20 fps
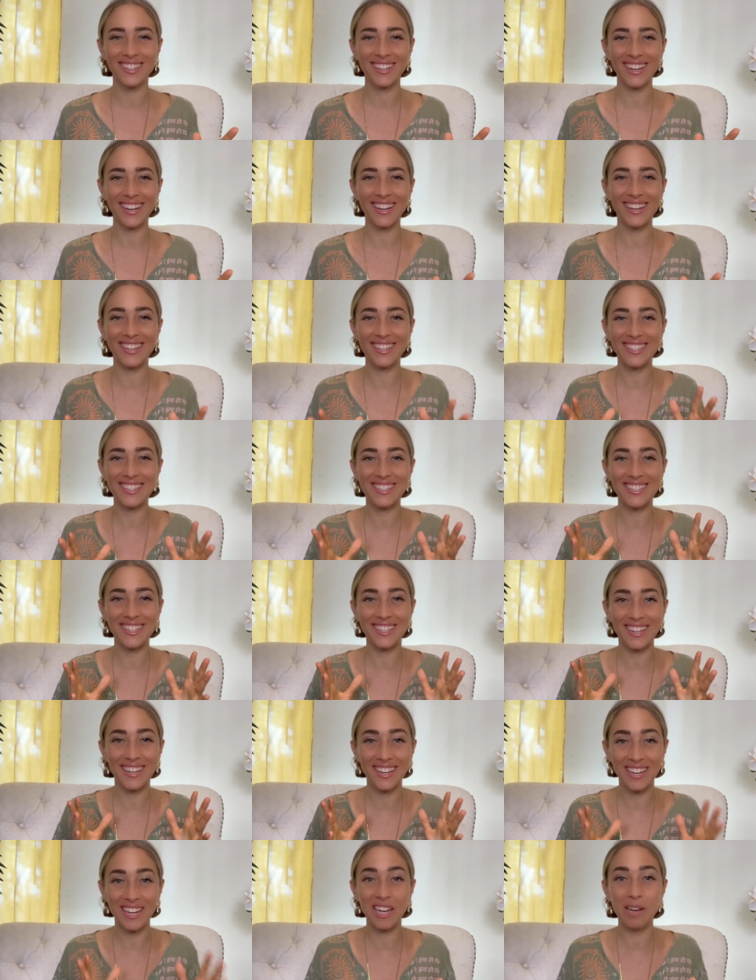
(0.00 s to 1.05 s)
is to
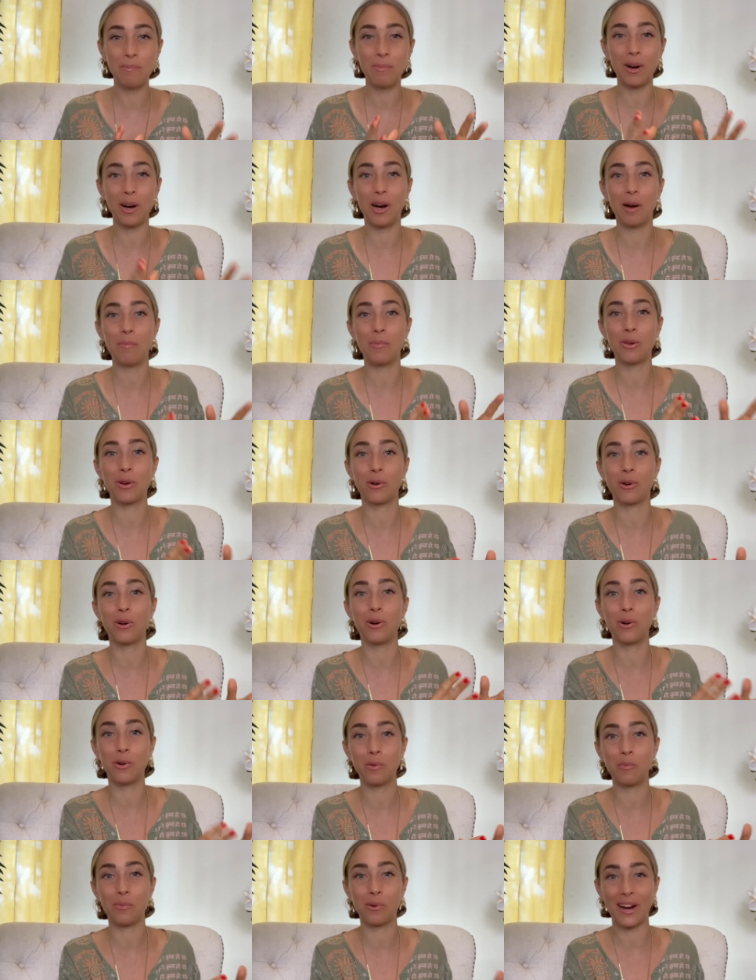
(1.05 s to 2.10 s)
keep up your
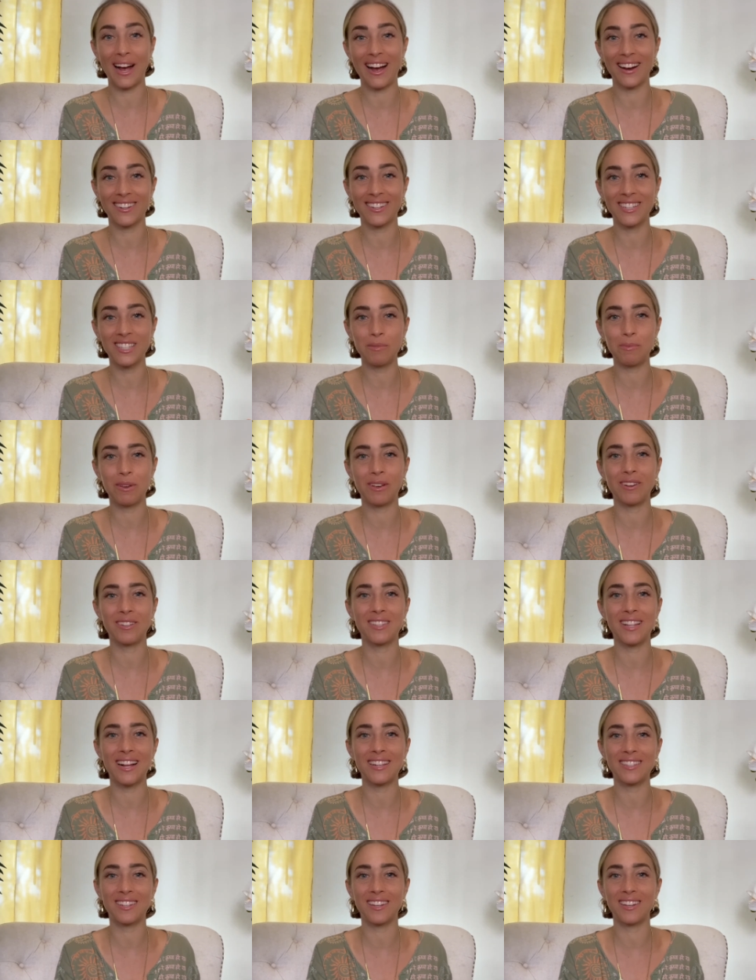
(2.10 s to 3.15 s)
own practice, because
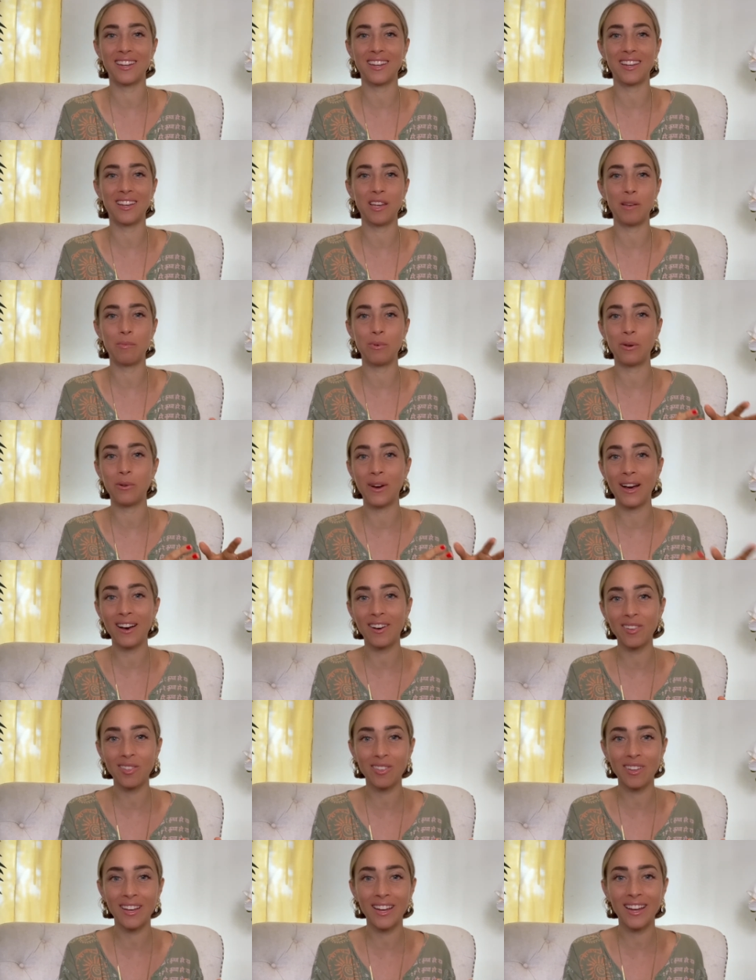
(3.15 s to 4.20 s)
that's going to keep you
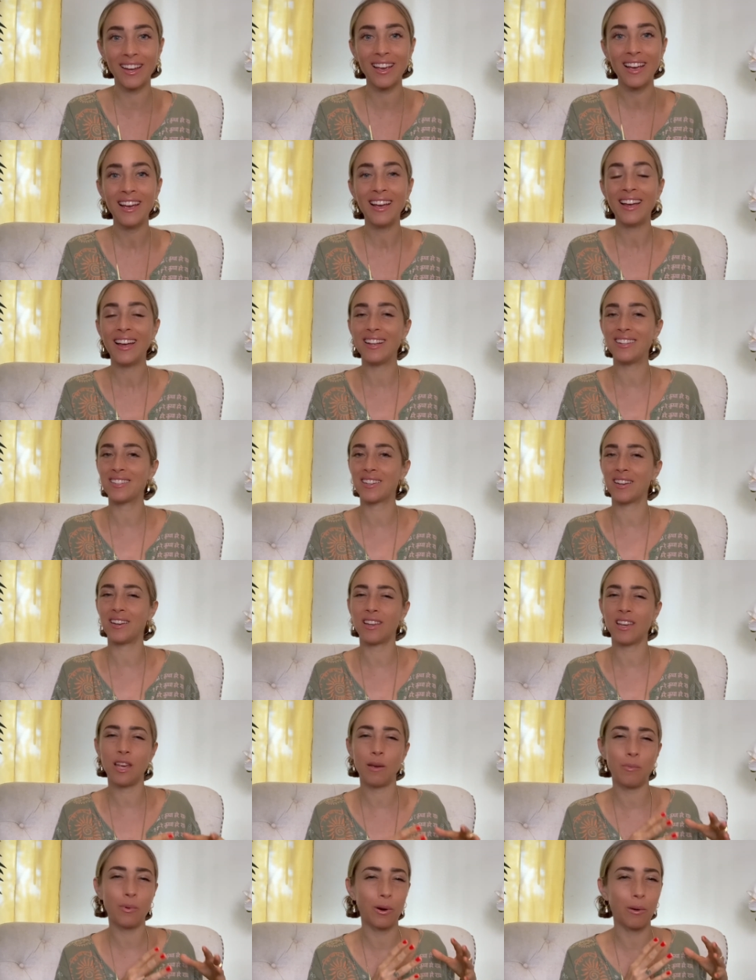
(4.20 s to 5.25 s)
healthy, it's going to
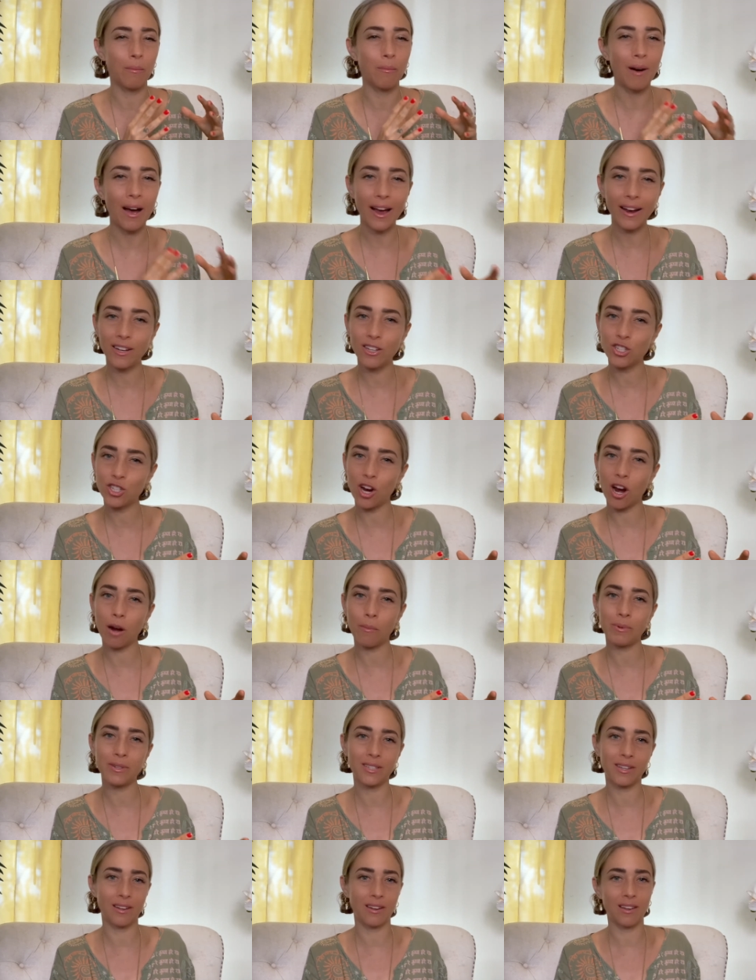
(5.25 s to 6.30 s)
keep your mind sharp,
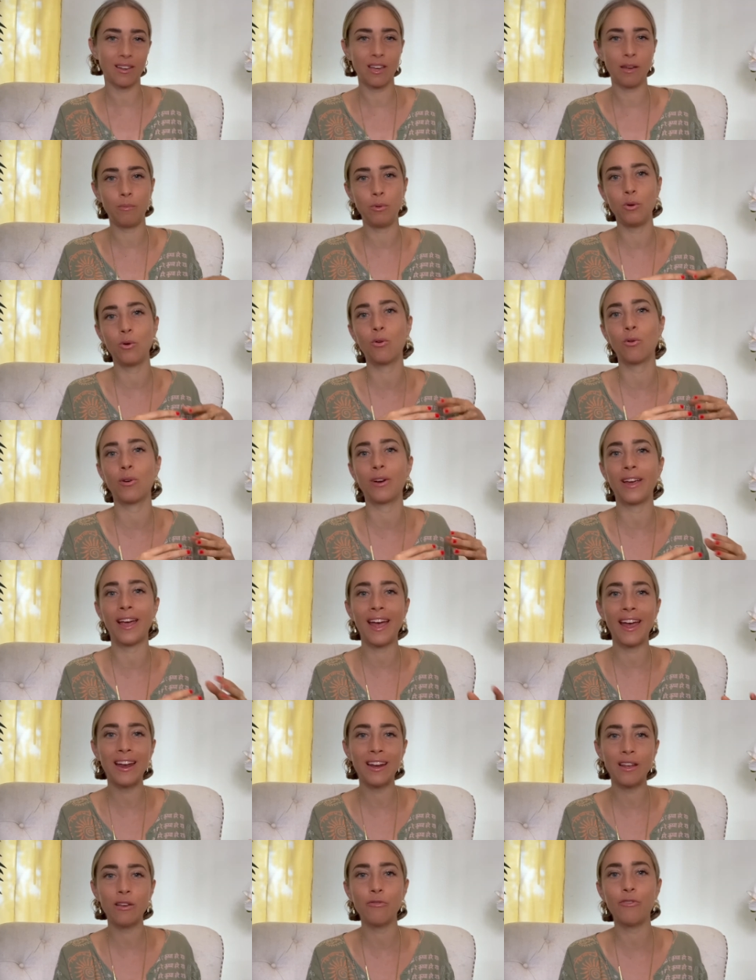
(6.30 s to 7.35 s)
it's going to keep you
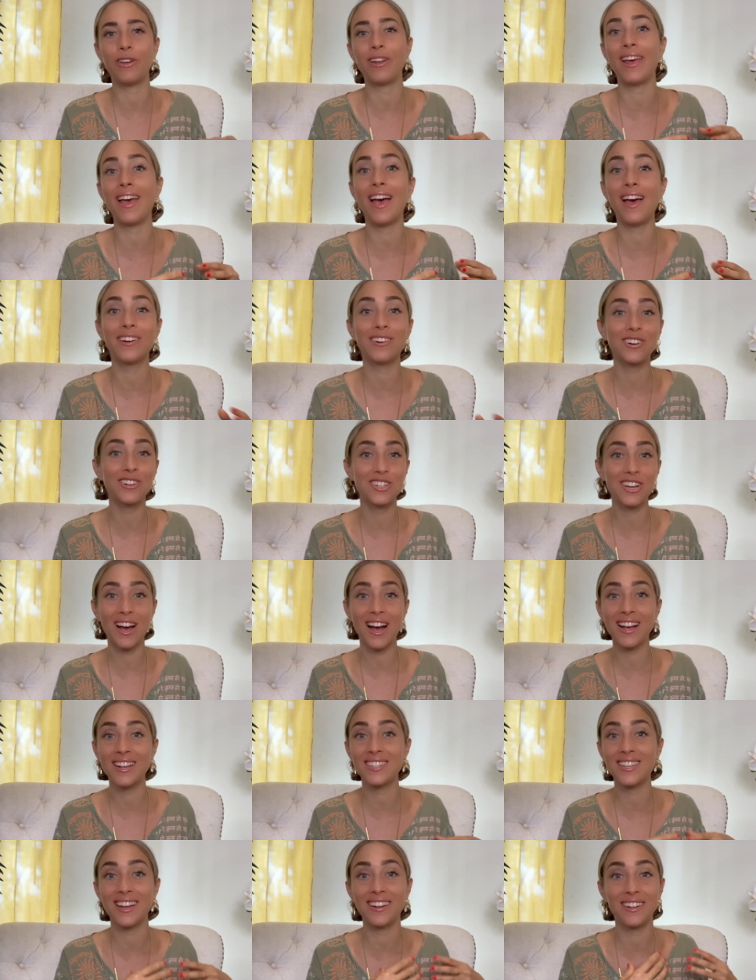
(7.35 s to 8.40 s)
creative and
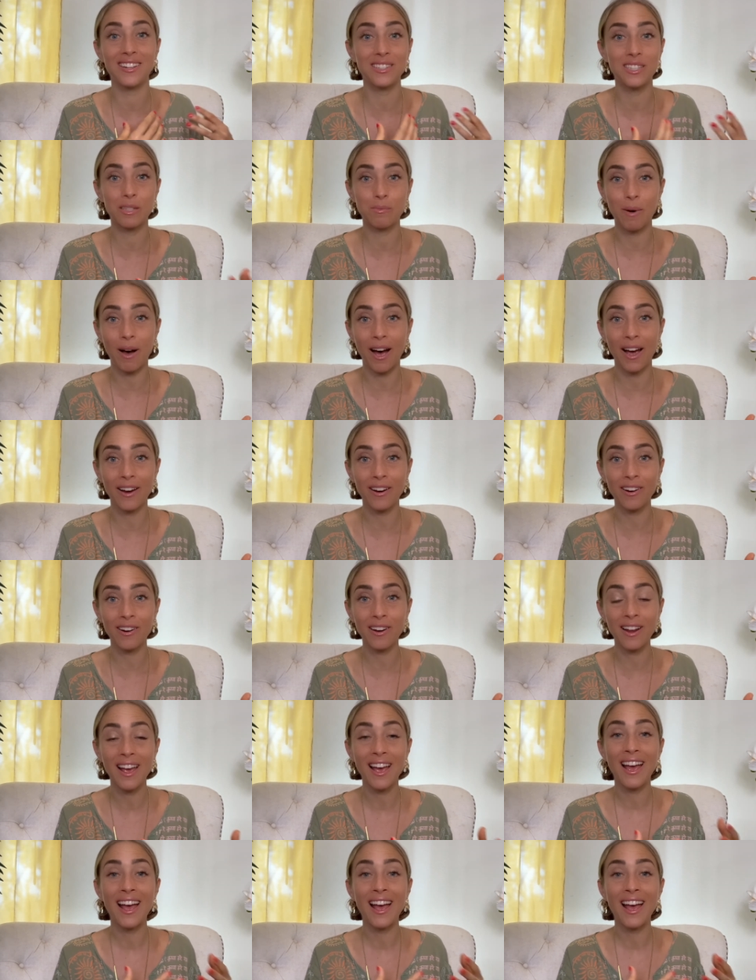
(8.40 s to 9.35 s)
energized and inspired,